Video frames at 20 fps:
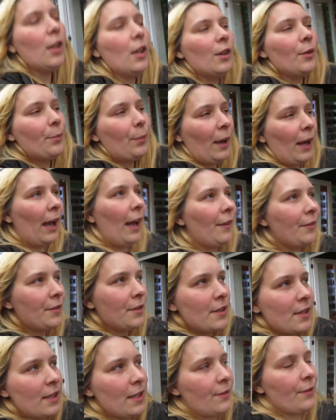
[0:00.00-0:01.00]
but I have
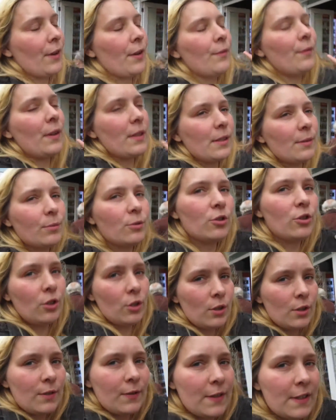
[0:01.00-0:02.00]
to see if I can find some
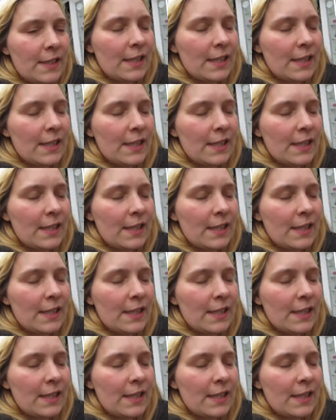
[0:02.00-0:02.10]
shoes for